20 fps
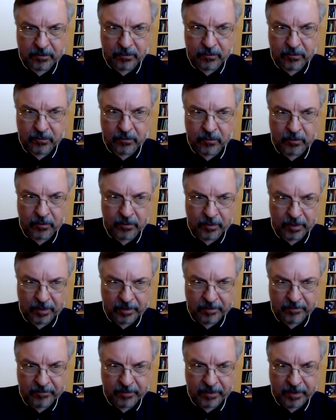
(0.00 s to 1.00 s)
to do
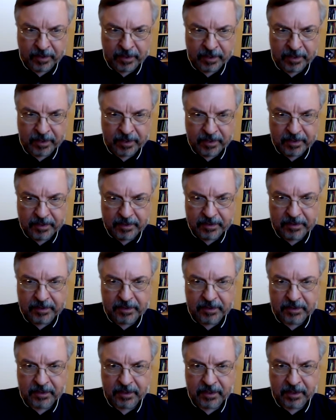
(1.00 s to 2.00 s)
a very
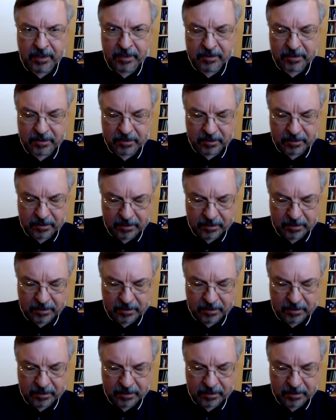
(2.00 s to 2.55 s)
detailed